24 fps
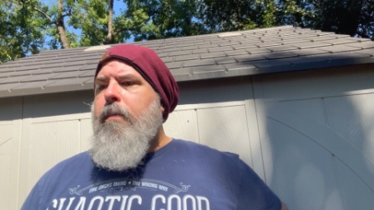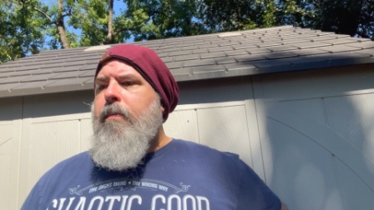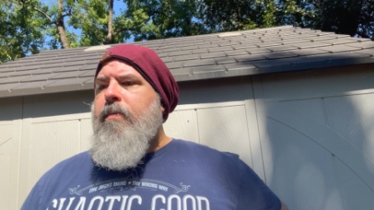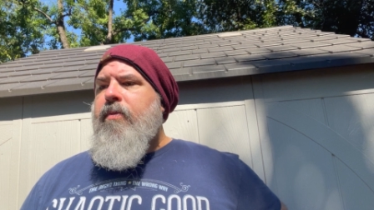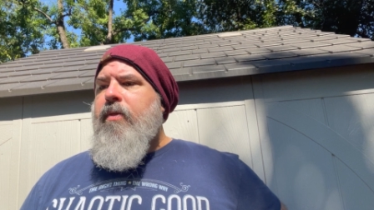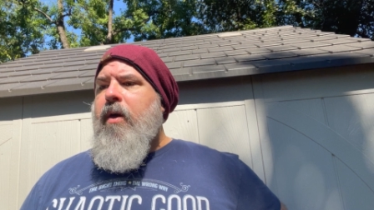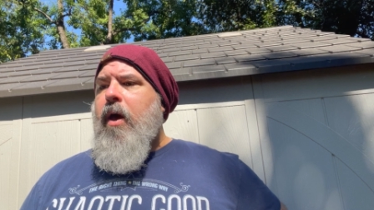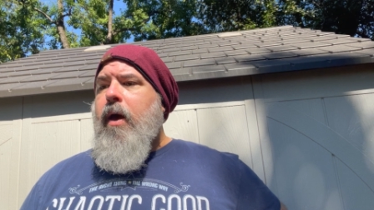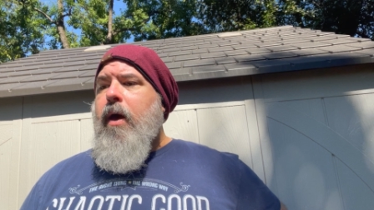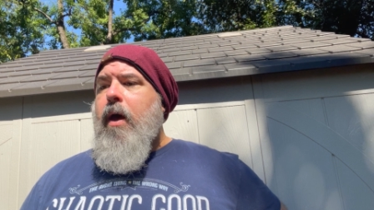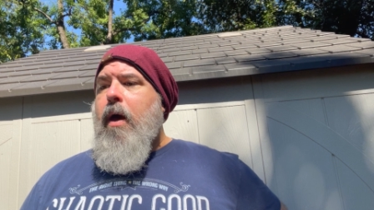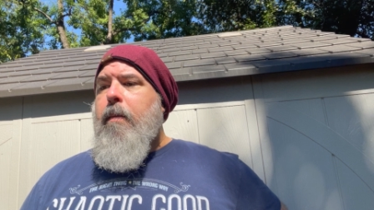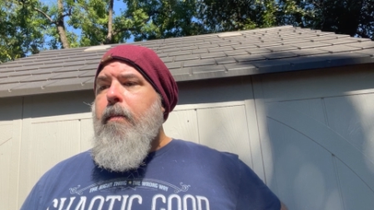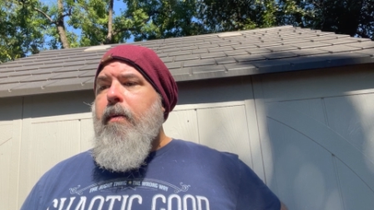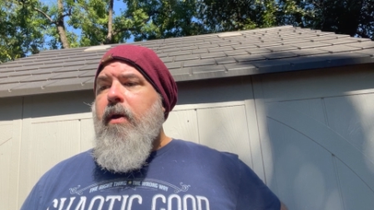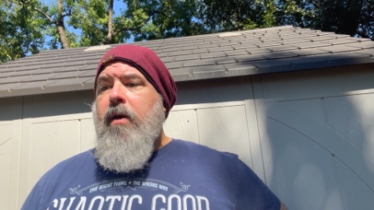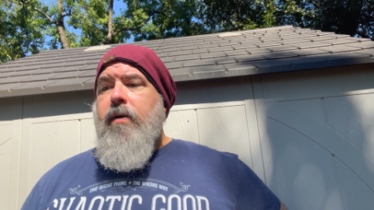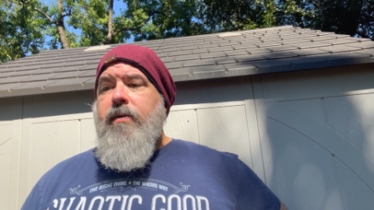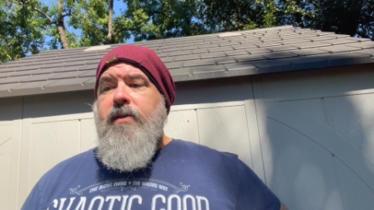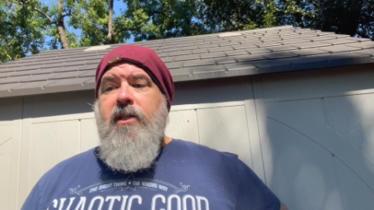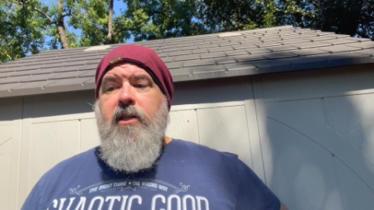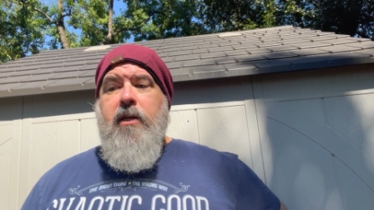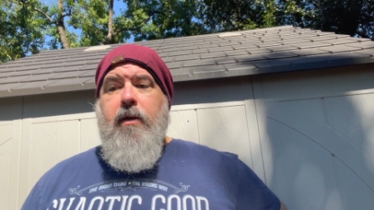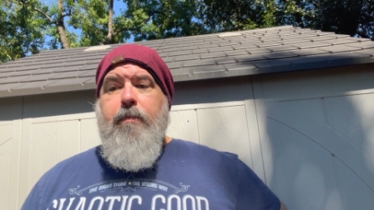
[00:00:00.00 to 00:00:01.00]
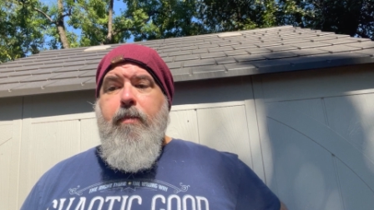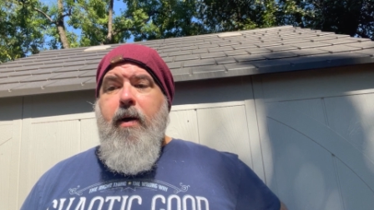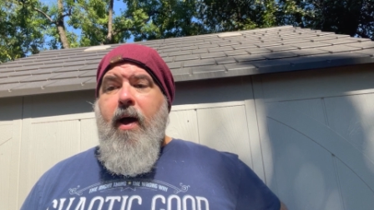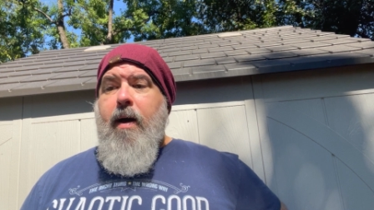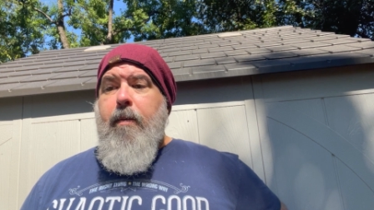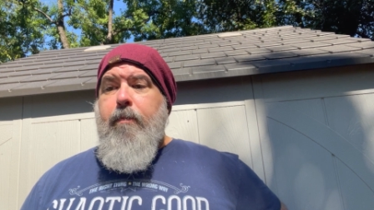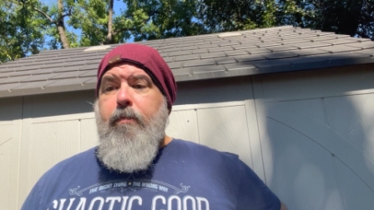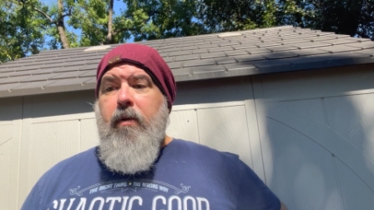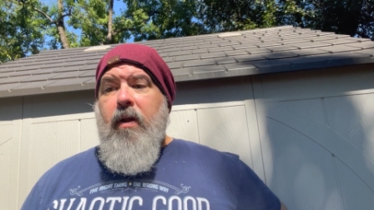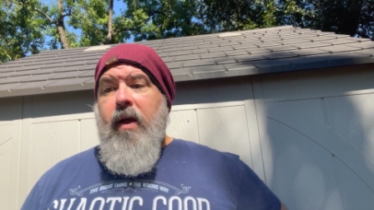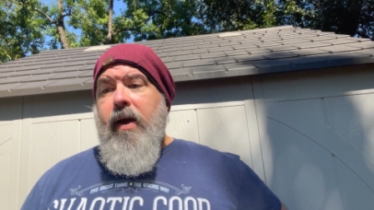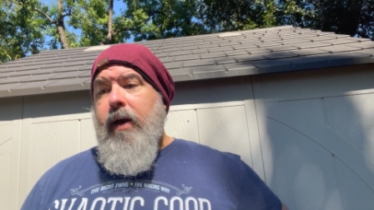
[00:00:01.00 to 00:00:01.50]
they got me on
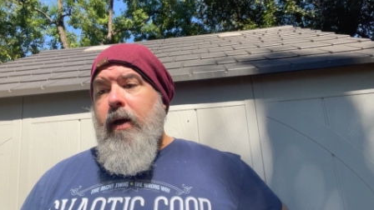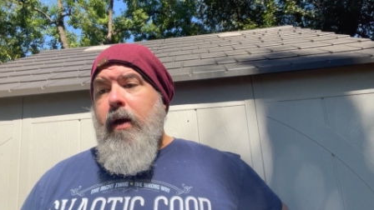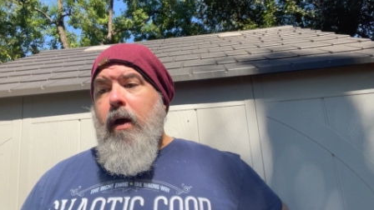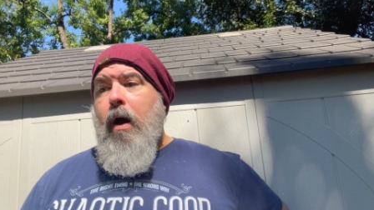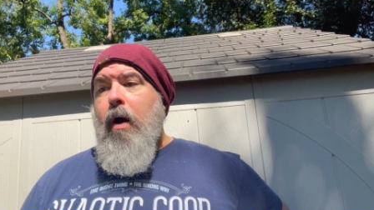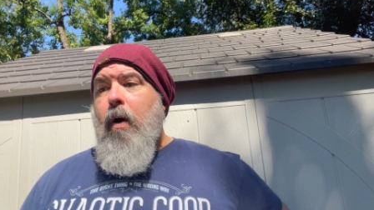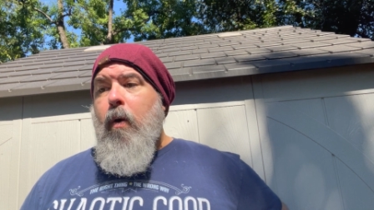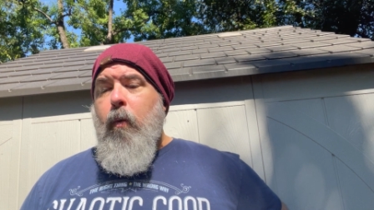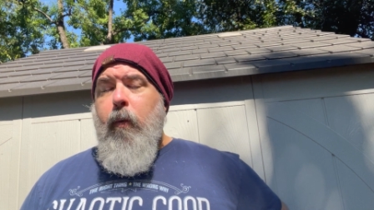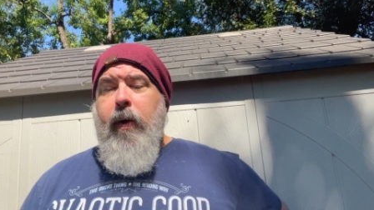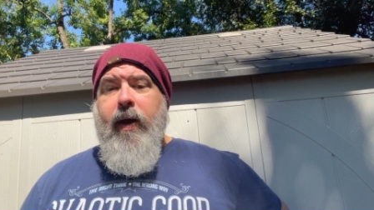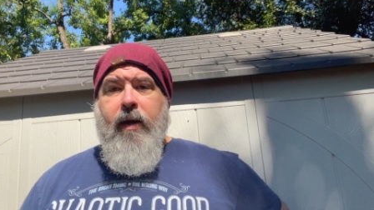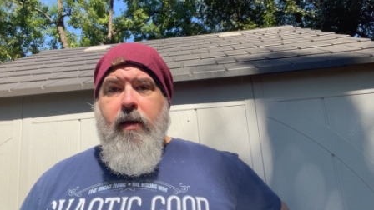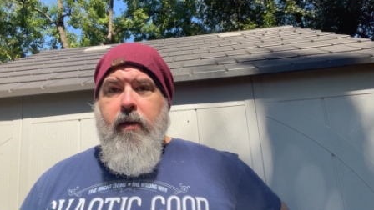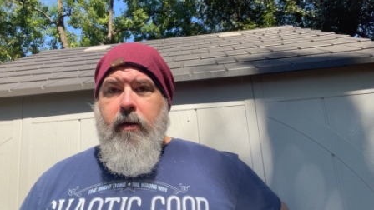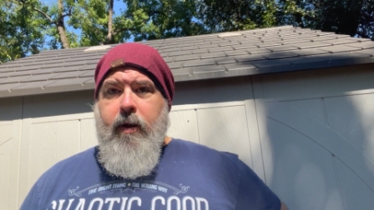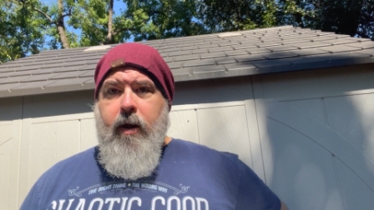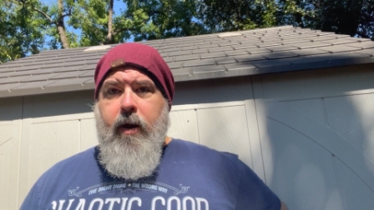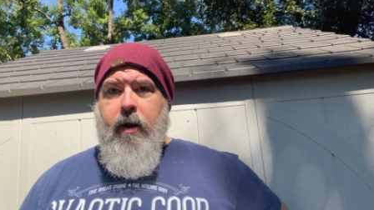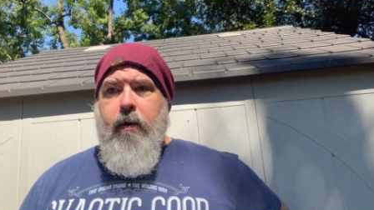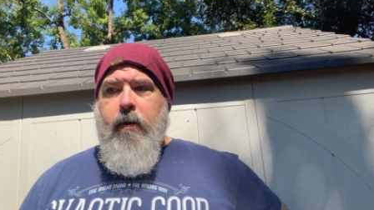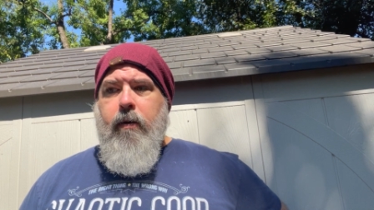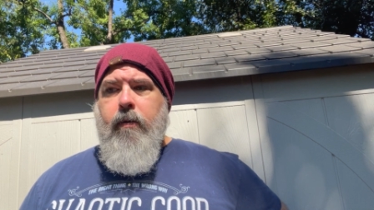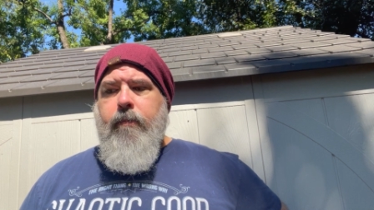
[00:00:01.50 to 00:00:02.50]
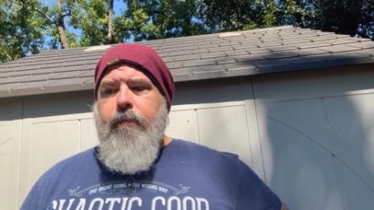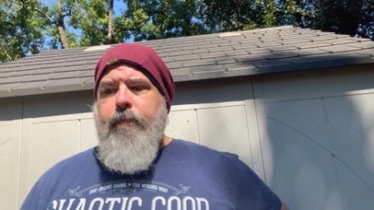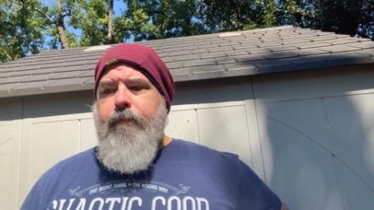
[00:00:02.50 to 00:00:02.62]
CPAP like a week later.